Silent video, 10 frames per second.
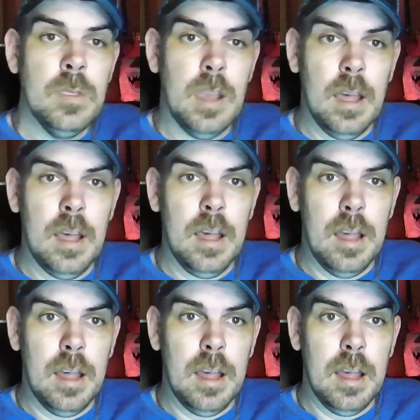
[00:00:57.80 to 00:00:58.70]

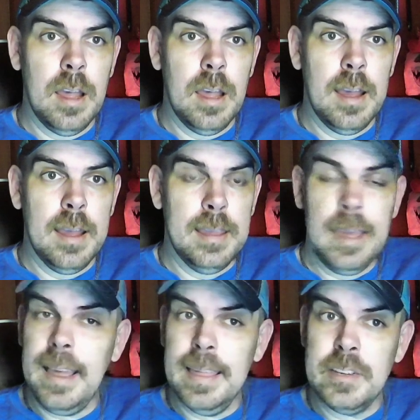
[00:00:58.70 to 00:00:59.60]
uh,
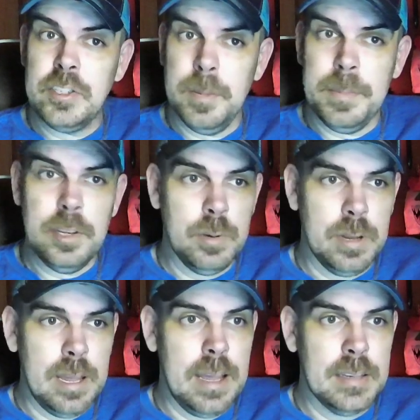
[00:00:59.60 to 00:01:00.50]
yeah, let's jump into it,
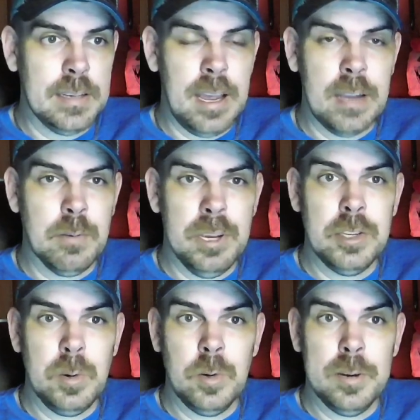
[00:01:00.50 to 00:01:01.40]
guys. I really
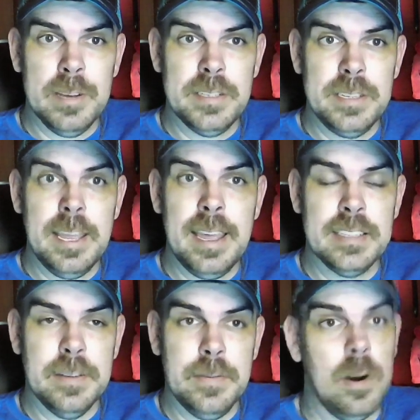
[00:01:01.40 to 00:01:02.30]
don't know what else to say
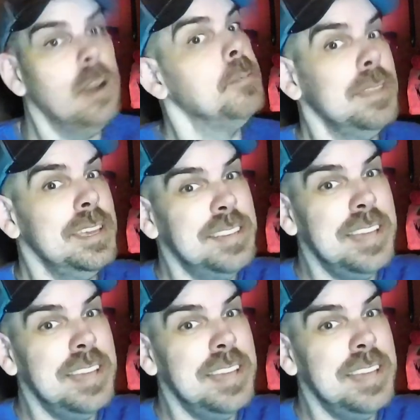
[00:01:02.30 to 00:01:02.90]
except for please